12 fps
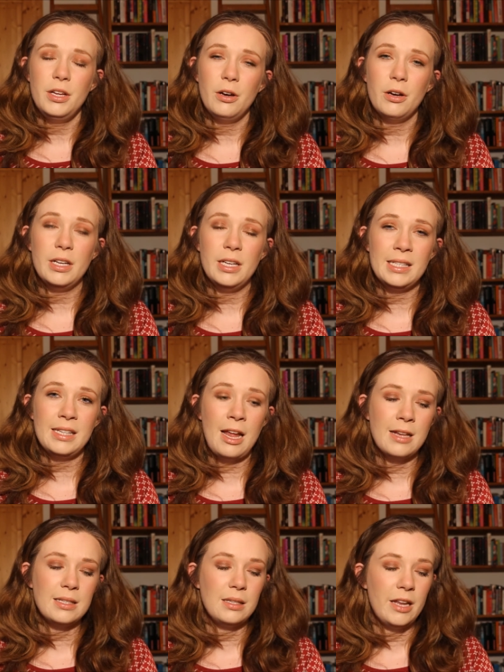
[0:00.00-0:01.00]
its
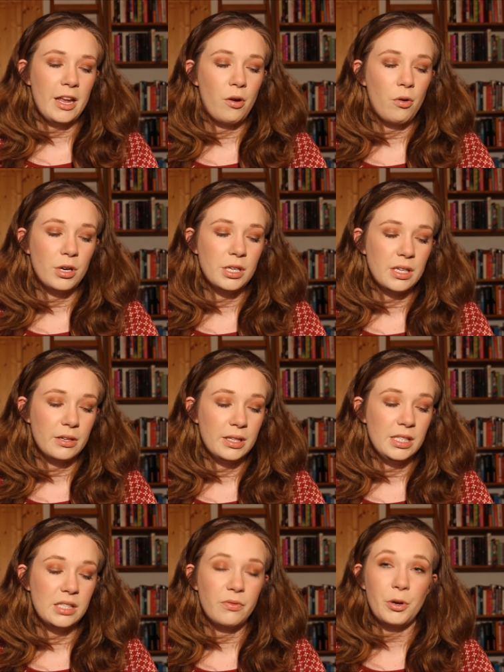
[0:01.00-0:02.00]
last leg, or it's at
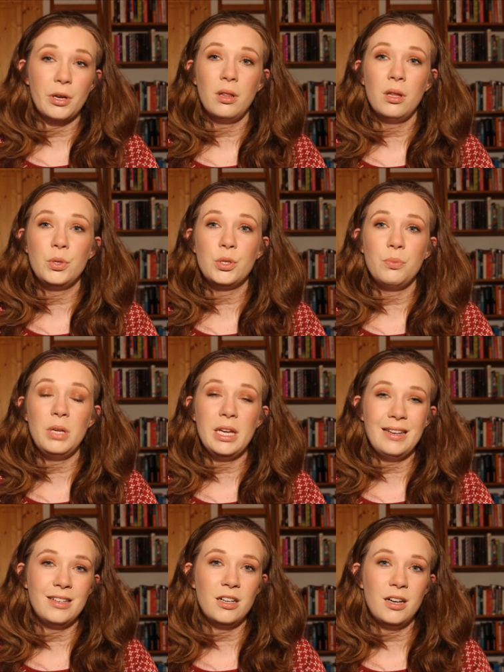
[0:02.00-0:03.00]
least very close to being
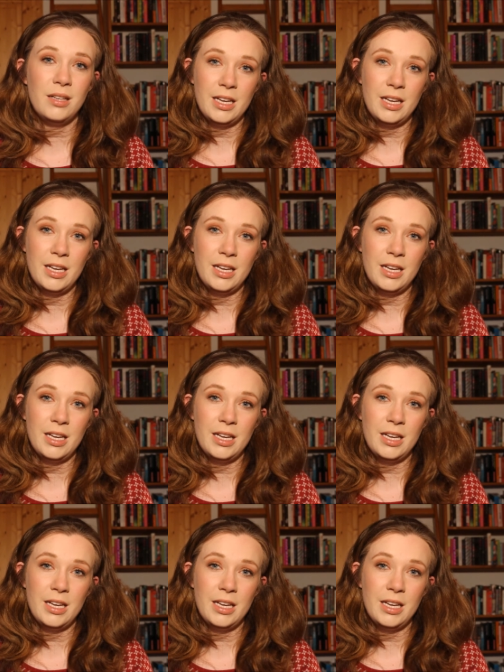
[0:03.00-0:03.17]
done,